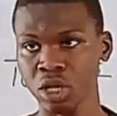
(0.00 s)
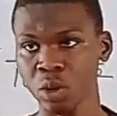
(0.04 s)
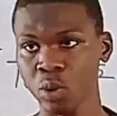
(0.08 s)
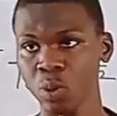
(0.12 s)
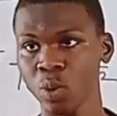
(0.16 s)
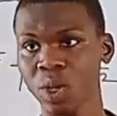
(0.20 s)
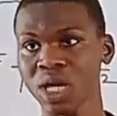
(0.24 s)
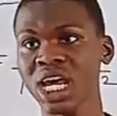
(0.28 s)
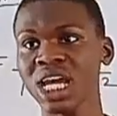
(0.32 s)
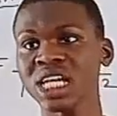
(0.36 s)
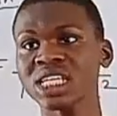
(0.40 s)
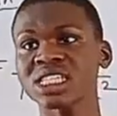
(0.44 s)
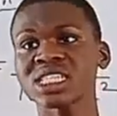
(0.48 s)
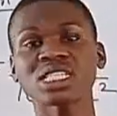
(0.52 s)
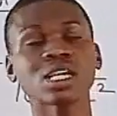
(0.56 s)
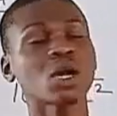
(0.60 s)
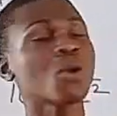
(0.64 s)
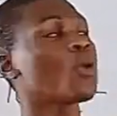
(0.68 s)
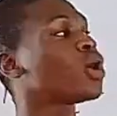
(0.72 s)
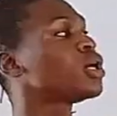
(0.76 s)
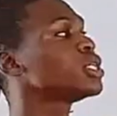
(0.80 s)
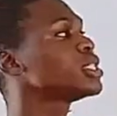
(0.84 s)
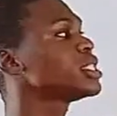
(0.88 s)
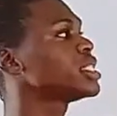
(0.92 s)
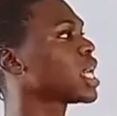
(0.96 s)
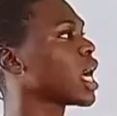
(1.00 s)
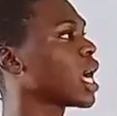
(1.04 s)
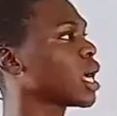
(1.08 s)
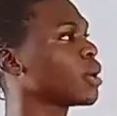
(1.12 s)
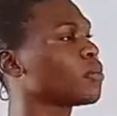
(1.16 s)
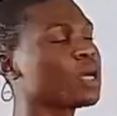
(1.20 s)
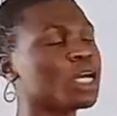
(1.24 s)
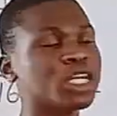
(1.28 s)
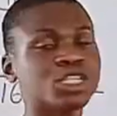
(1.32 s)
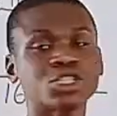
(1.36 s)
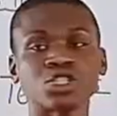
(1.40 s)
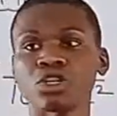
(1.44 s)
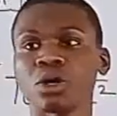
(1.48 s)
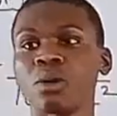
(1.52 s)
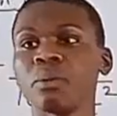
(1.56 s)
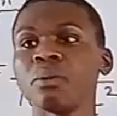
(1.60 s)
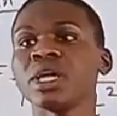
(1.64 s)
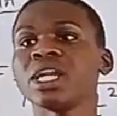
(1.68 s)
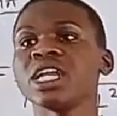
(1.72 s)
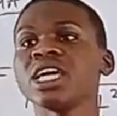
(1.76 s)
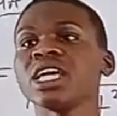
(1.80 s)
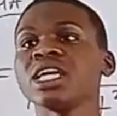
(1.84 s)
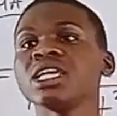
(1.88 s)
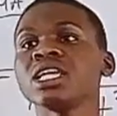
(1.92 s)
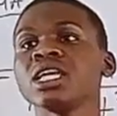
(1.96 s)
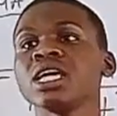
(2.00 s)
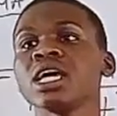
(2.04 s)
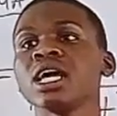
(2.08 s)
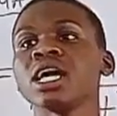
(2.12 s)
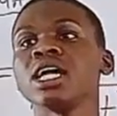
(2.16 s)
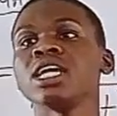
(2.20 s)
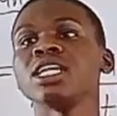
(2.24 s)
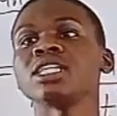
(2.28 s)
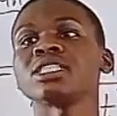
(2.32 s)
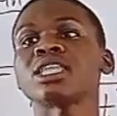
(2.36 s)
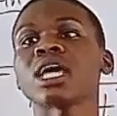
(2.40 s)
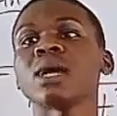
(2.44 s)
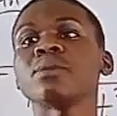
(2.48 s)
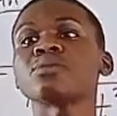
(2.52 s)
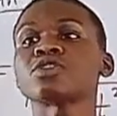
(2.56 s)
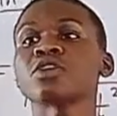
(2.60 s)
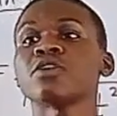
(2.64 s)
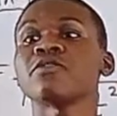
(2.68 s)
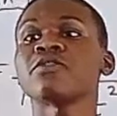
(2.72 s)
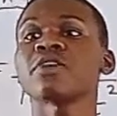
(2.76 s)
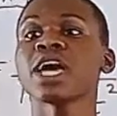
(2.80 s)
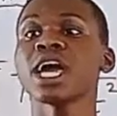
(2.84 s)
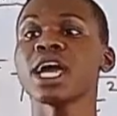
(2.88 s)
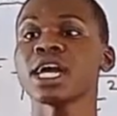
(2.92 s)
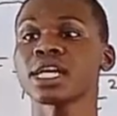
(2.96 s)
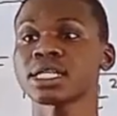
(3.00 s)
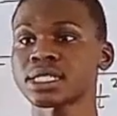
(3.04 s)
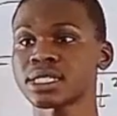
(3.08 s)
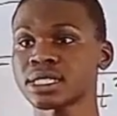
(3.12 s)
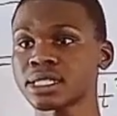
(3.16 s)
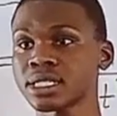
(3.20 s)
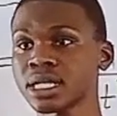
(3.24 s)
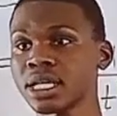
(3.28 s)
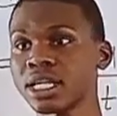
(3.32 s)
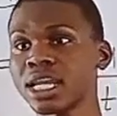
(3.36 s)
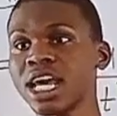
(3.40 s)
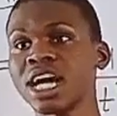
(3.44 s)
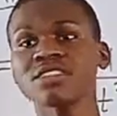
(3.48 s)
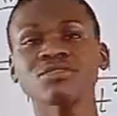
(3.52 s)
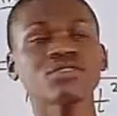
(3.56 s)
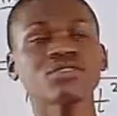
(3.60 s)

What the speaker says: When I say 1 dimension, meaning in terms of x, let's